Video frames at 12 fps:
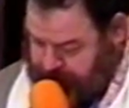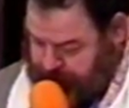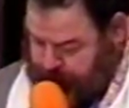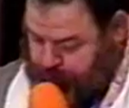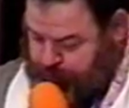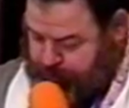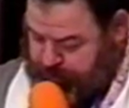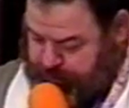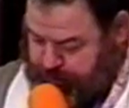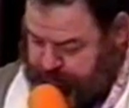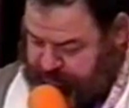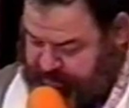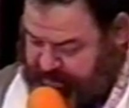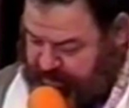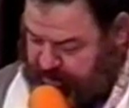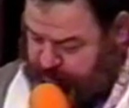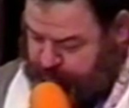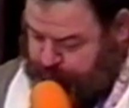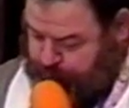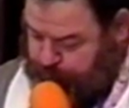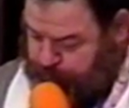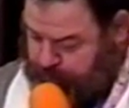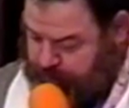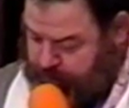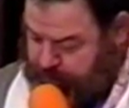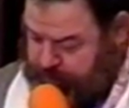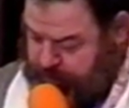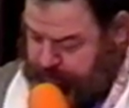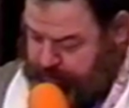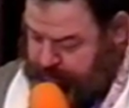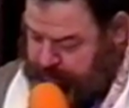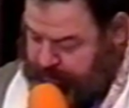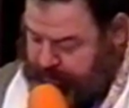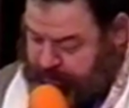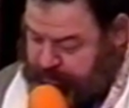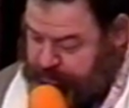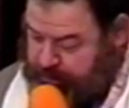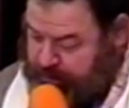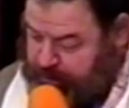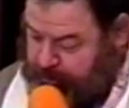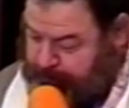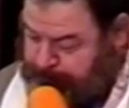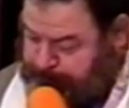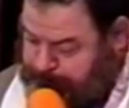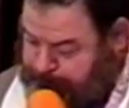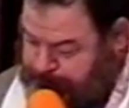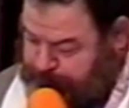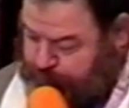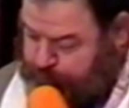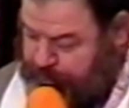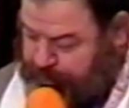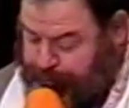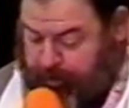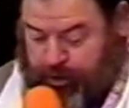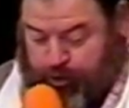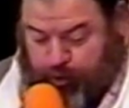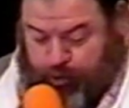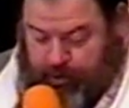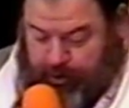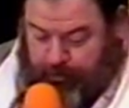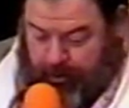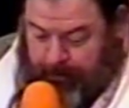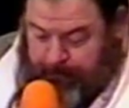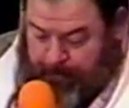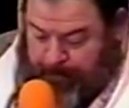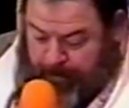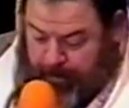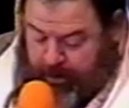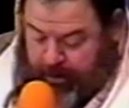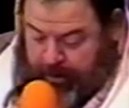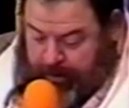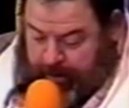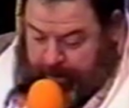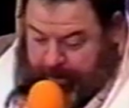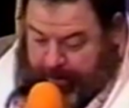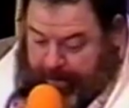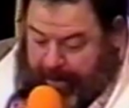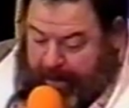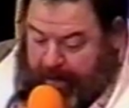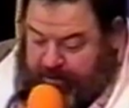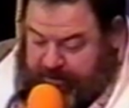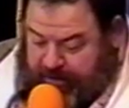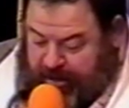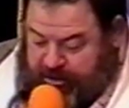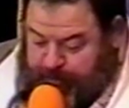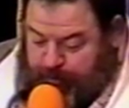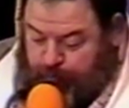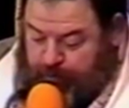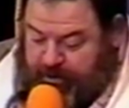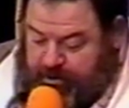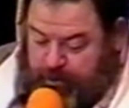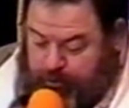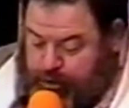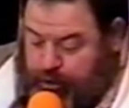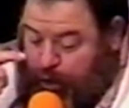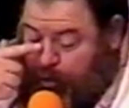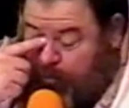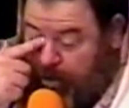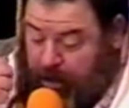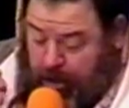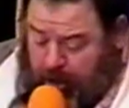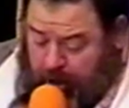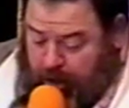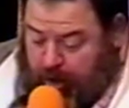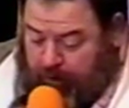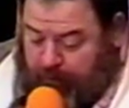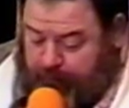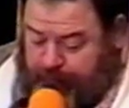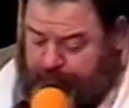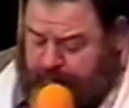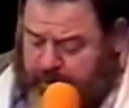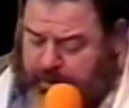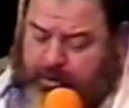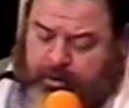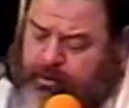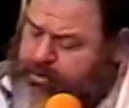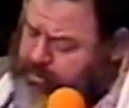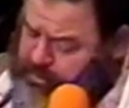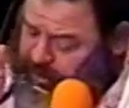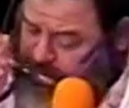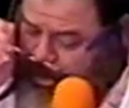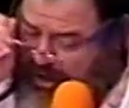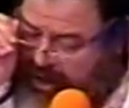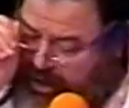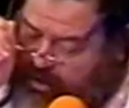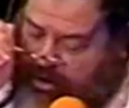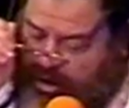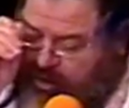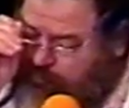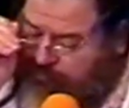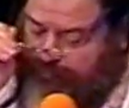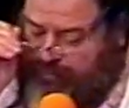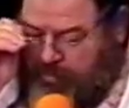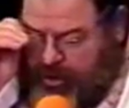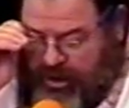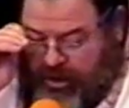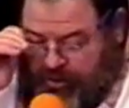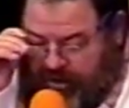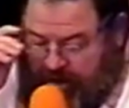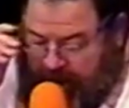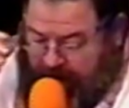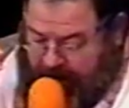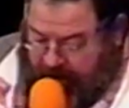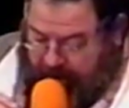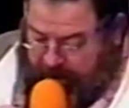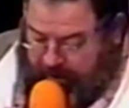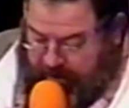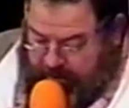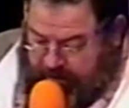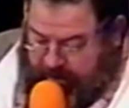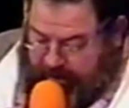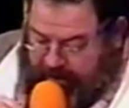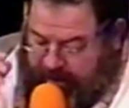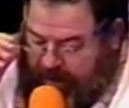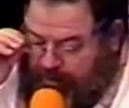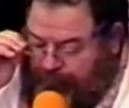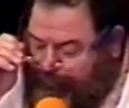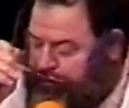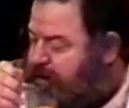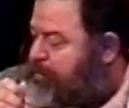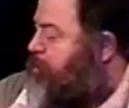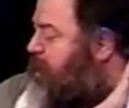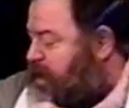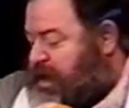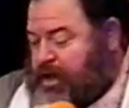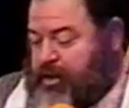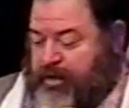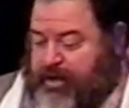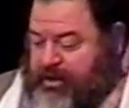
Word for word: 222. Stay in 2 and um, 23. 223. As it has been written in the Torah of Maria of Maria, every male,